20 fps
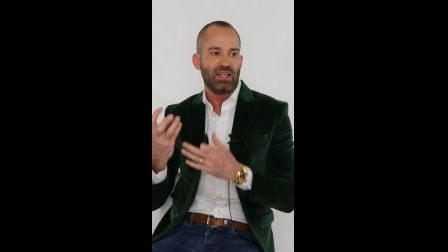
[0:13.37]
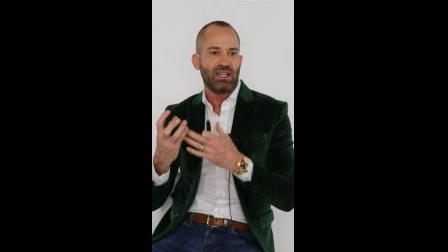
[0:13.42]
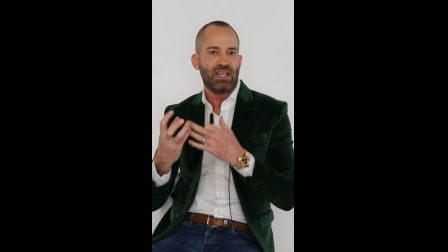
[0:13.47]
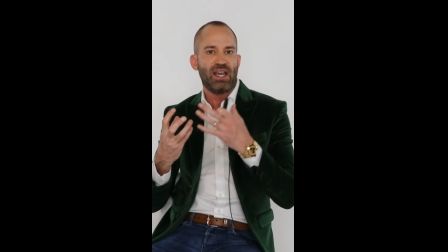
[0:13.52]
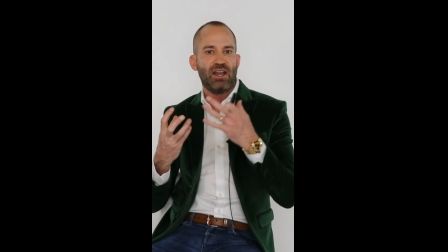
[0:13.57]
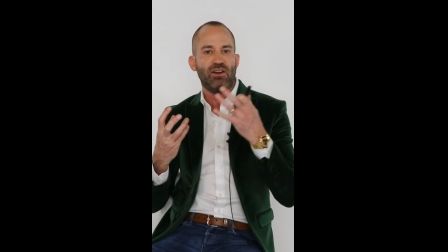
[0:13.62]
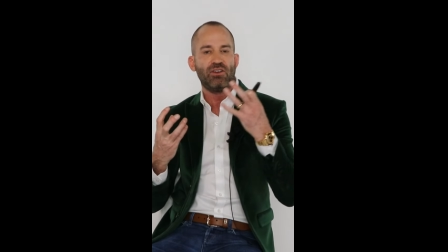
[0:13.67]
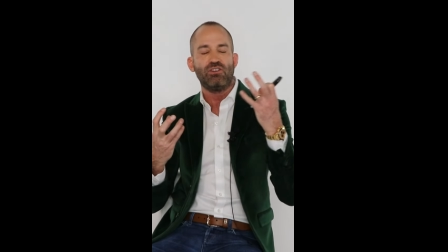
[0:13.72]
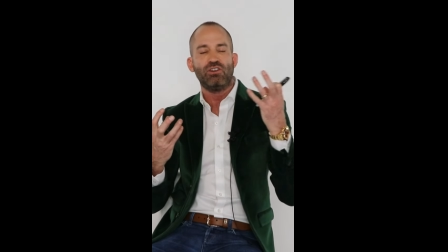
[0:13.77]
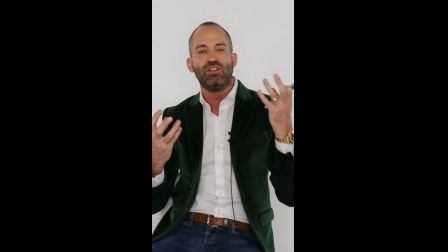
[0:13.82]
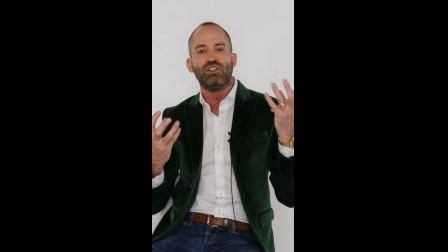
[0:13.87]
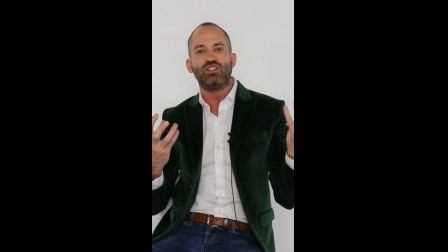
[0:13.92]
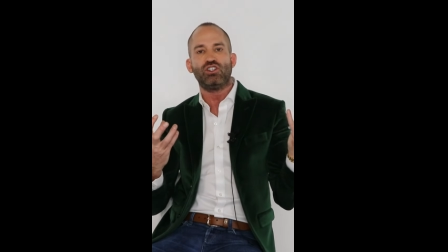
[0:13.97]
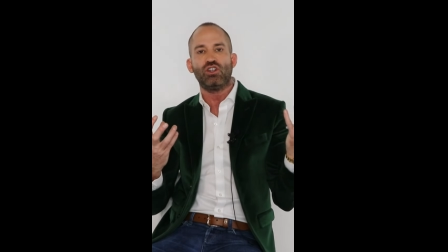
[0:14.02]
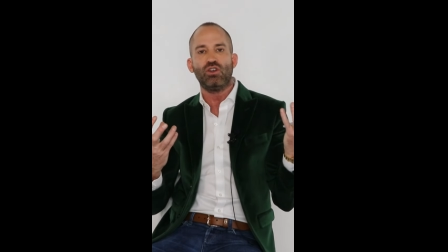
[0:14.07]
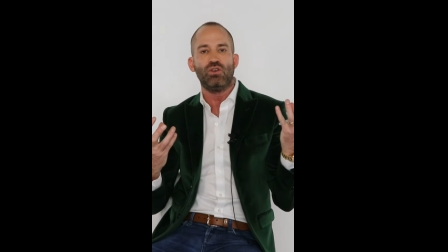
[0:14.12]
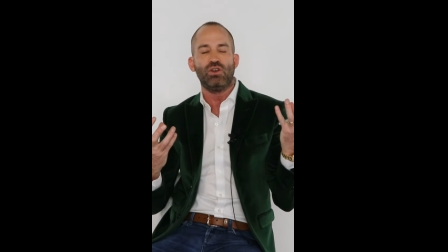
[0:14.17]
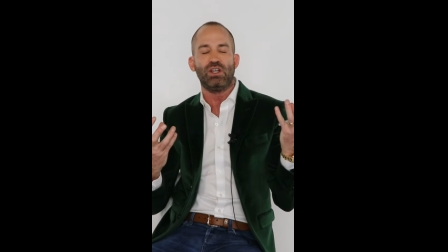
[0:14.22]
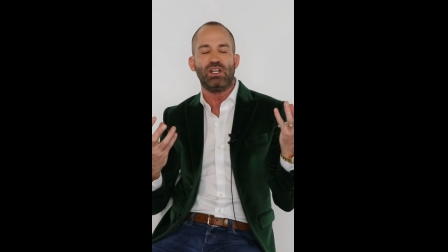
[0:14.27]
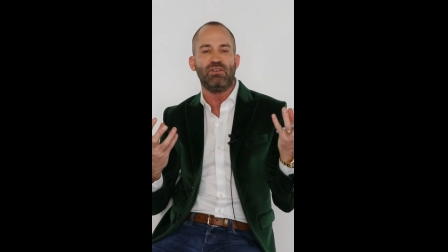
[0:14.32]

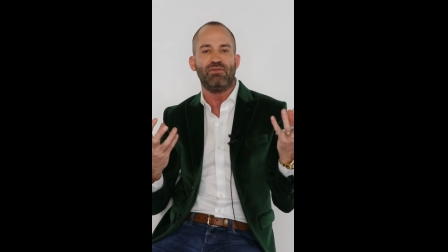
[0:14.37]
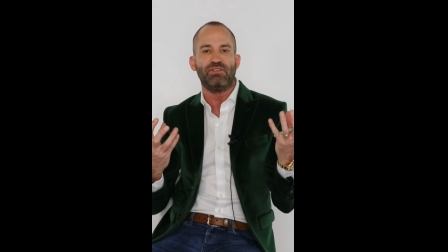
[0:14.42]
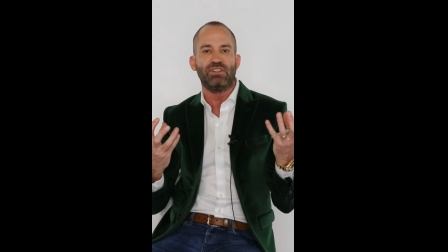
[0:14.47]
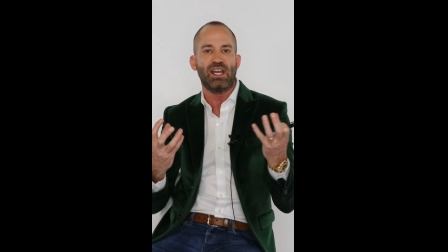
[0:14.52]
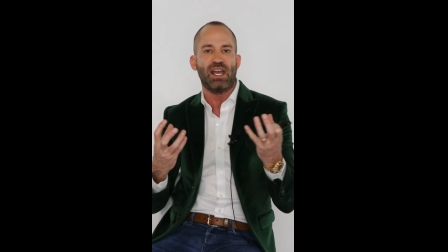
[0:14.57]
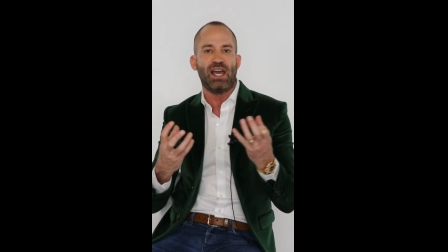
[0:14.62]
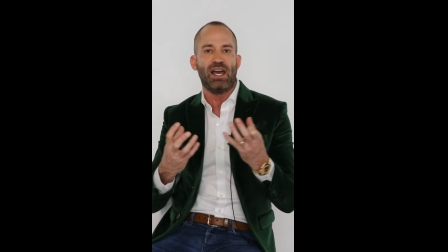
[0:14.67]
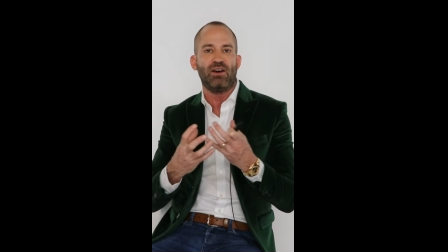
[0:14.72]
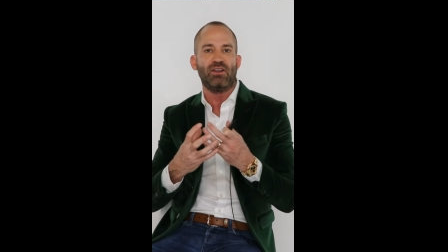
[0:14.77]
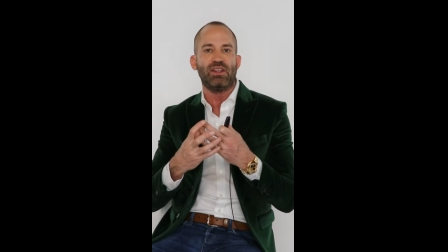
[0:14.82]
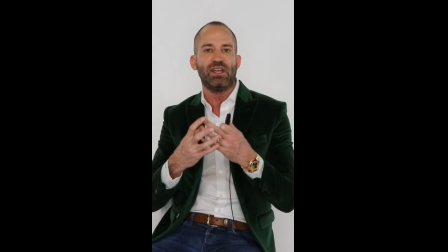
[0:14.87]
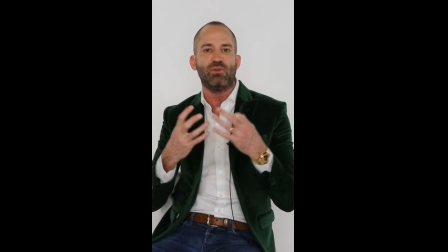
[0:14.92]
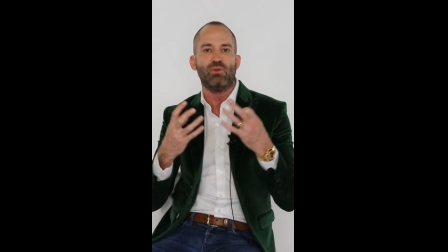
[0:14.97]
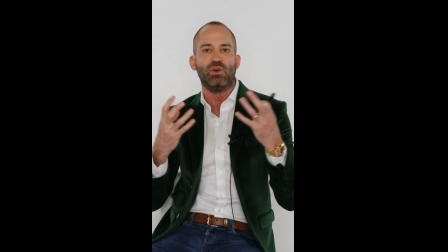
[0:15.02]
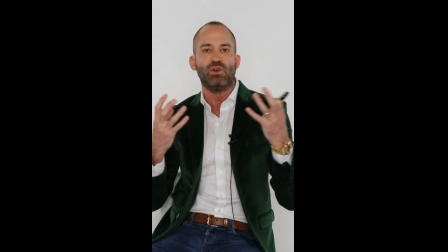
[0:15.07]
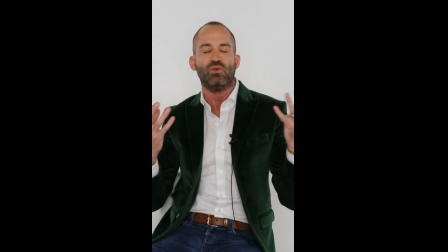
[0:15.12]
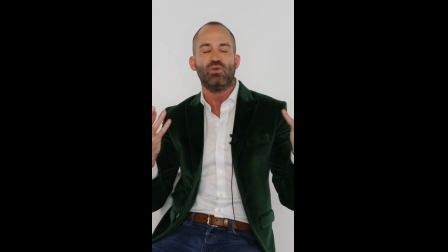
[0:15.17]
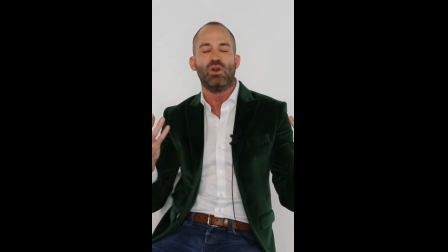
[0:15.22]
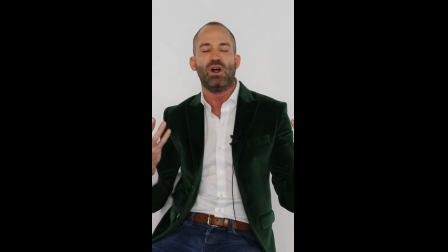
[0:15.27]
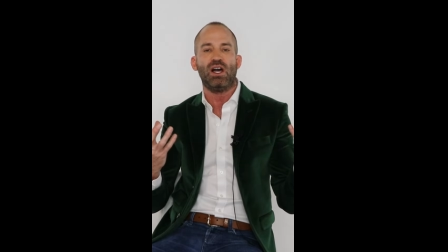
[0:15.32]
counterintuitive to how they
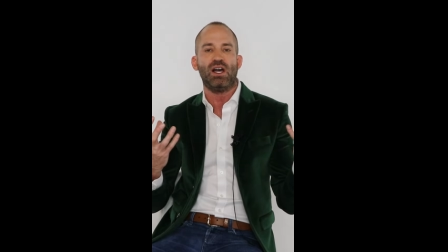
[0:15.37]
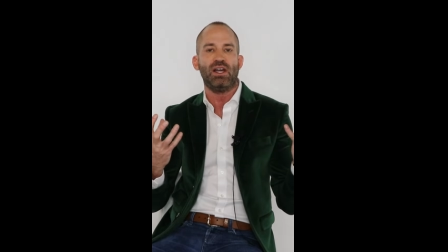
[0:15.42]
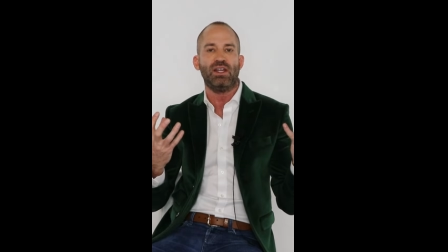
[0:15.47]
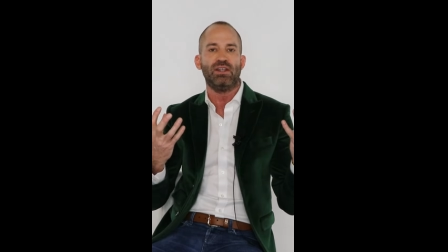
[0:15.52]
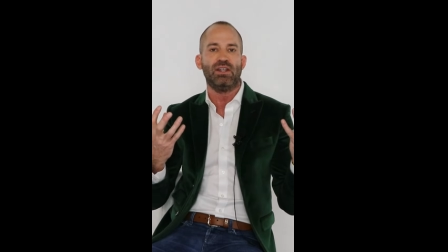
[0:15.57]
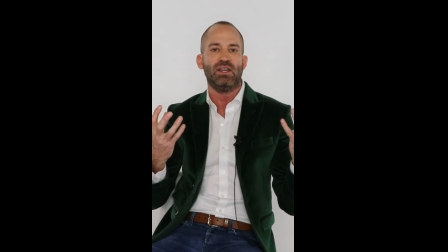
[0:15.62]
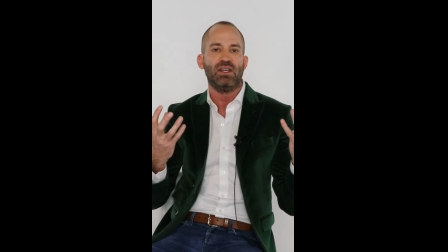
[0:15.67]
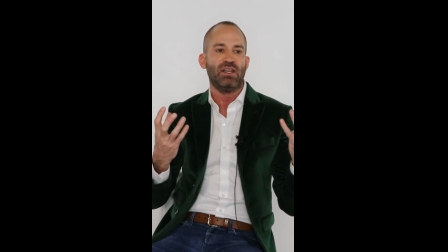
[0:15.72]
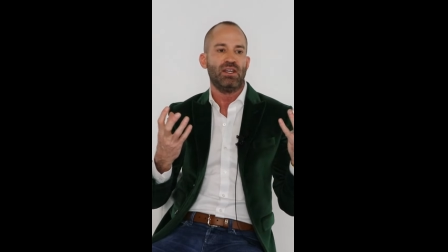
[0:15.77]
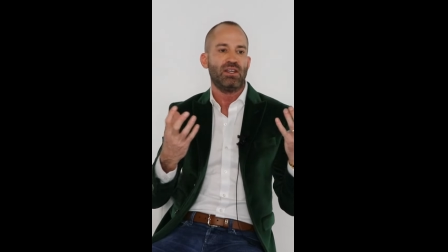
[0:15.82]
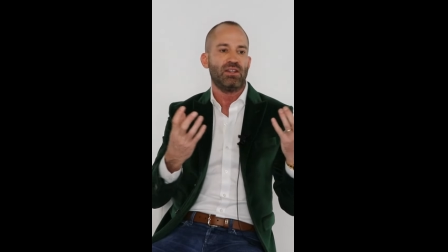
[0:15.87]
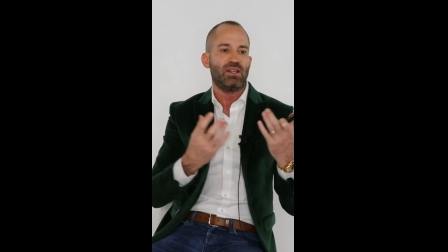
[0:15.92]
would run